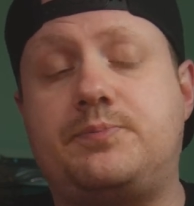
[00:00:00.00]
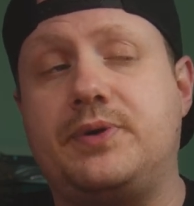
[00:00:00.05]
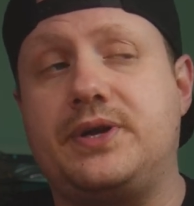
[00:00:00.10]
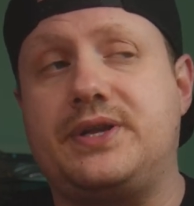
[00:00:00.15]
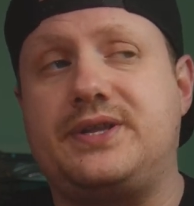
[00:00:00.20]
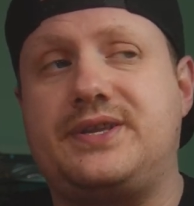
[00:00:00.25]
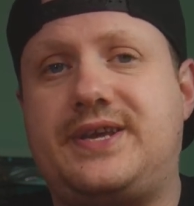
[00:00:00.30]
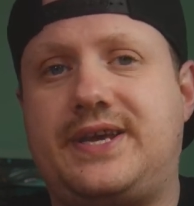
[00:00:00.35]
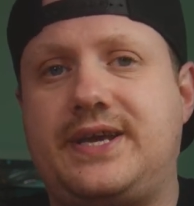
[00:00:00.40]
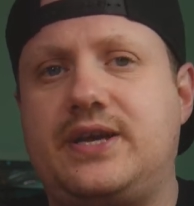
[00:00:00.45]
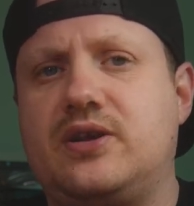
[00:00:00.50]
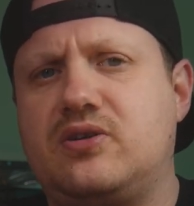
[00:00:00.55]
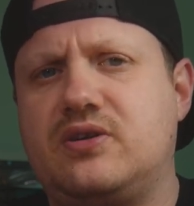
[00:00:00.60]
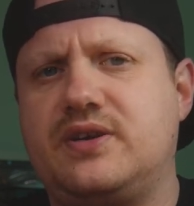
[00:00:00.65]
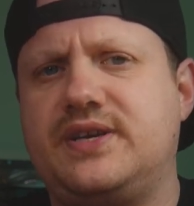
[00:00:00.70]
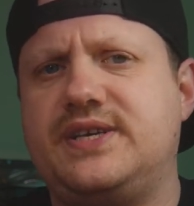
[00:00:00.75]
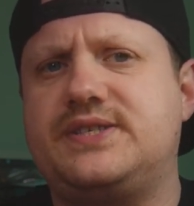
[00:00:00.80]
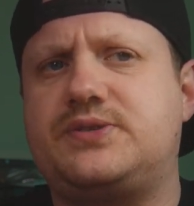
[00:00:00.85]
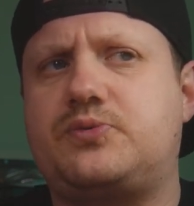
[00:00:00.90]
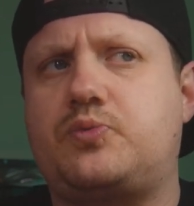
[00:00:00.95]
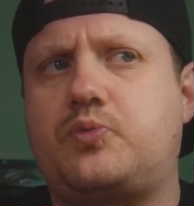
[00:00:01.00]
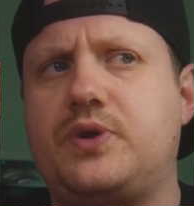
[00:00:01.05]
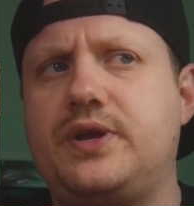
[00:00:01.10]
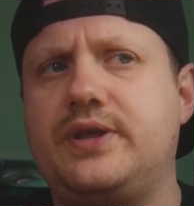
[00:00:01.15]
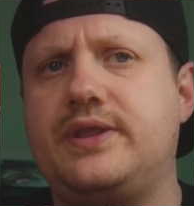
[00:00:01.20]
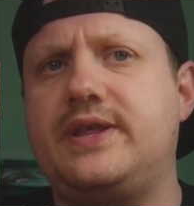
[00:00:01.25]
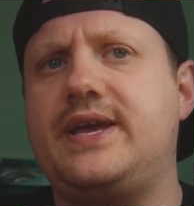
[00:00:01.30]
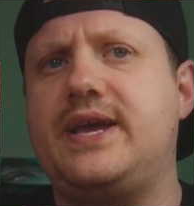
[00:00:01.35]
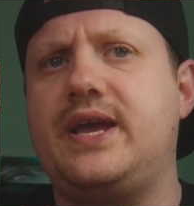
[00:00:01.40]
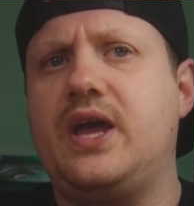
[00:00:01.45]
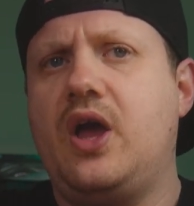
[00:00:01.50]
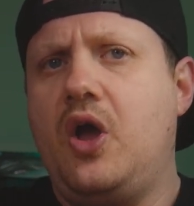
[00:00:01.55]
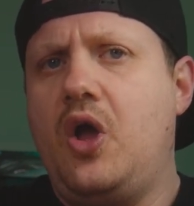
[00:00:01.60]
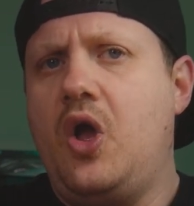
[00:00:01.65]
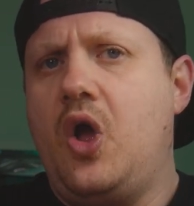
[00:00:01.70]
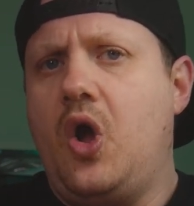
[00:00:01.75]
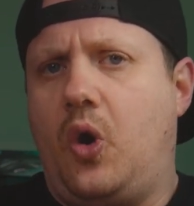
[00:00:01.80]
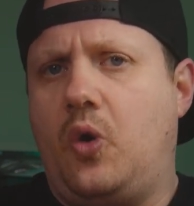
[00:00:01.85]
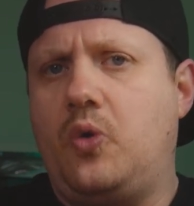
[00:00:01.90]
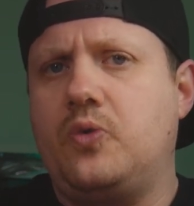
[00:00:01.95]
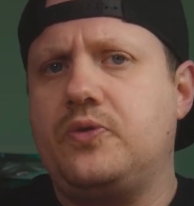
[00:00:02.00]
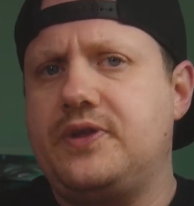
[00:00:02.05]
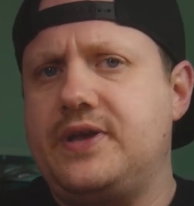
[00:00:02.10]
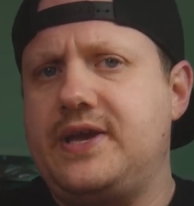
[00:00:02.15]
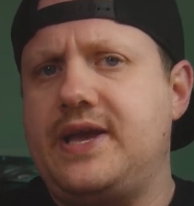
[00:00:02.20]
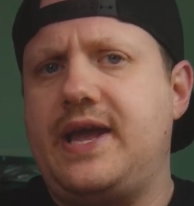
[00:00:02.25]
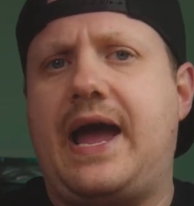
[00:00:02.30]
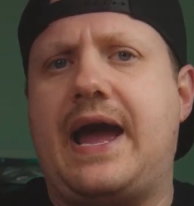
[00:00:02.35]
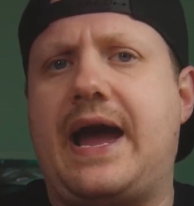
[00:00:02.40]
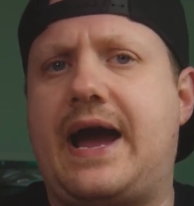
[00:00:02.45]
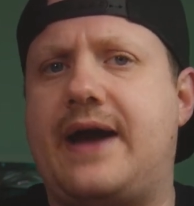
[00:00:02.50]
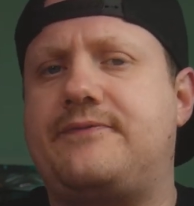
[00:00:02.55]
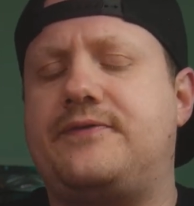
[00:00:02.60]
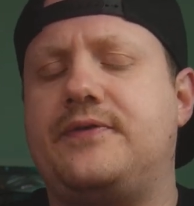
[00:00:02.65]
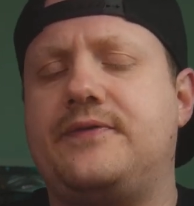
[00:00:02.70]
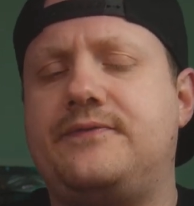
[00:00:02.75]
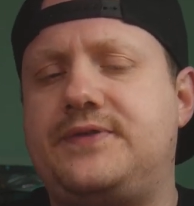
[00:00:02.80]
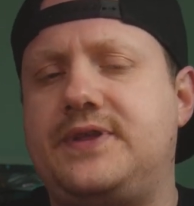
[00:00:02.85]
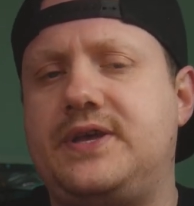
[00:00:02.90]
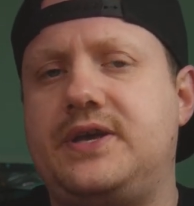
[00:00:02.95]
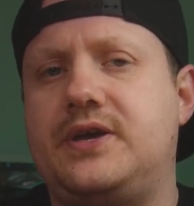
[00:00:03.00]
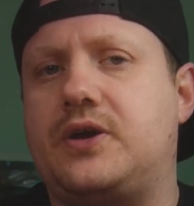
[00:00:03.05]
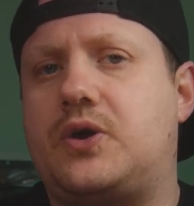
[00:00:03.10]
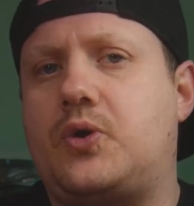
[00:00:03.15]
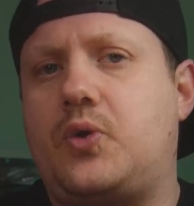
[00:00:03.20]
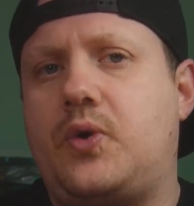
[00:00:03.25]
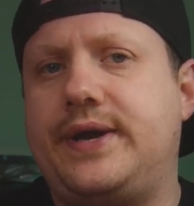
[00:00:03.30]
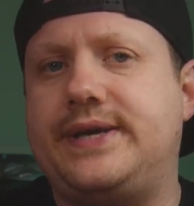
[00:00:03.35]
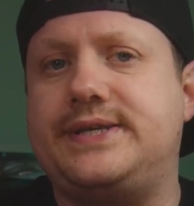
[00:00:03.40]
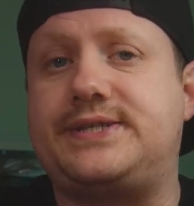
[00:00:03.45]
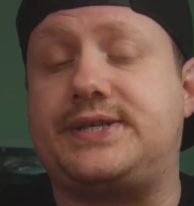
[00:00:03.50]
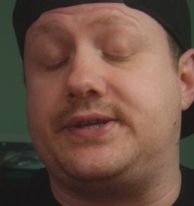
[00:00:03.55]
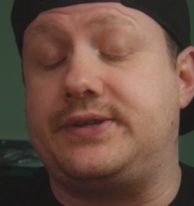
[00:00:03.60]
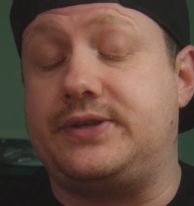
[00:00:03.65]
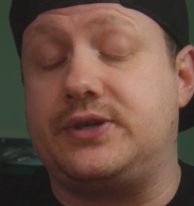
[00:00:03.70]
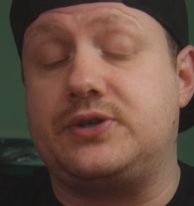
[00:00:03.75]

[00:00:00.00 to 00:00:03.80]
But gear is really only half of the equation.